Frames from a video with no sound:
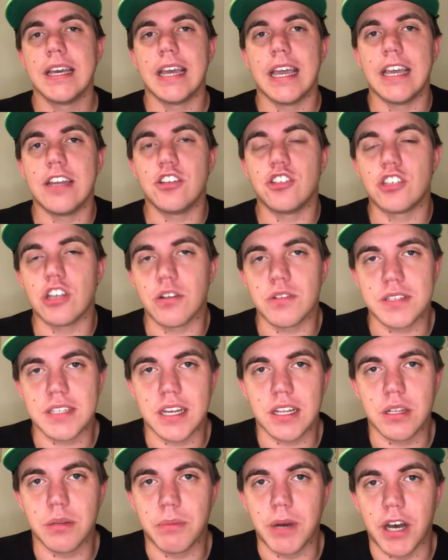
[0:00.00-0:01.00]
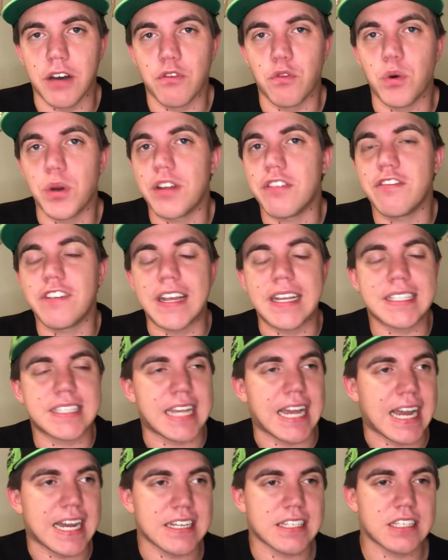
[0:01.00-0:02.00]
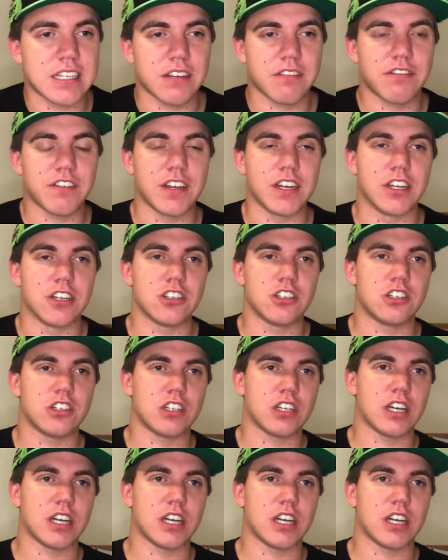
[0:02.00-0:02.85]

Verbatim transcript: and Jones held him off. What a fantastic finish!